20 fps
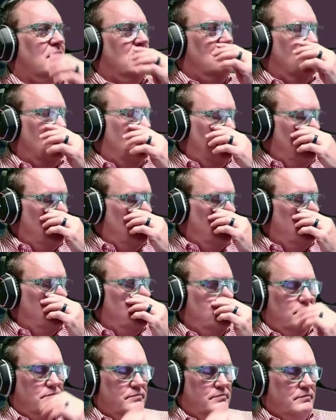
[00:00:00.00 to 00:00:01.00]

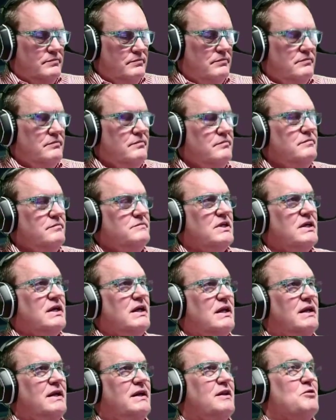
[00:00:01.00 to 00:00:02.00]
um, to
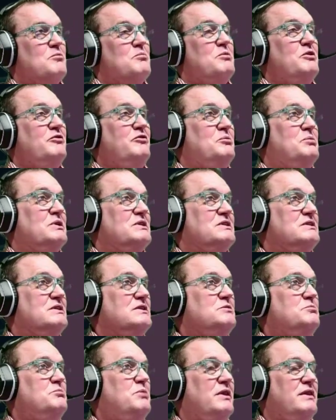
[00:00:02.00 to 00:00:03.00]
get into the movie
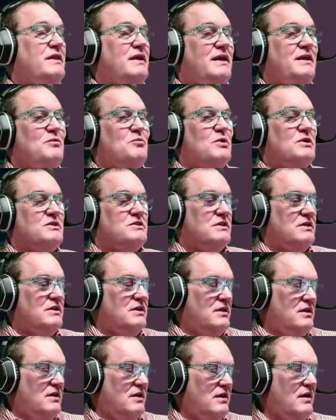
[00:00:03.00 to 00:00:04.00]
business, but then he wasn't.
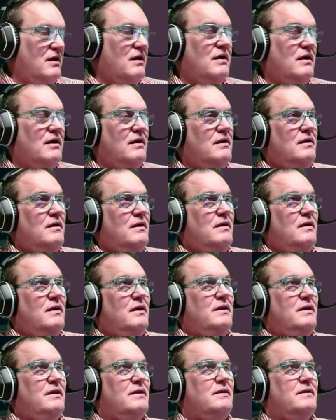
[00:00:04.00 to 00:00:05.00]

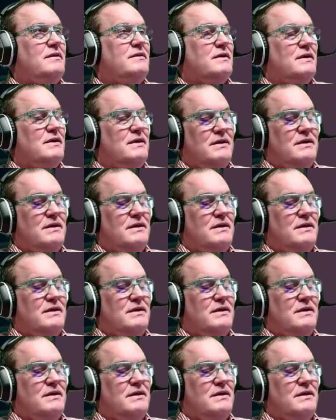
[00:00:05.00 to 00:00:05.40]
He didn't.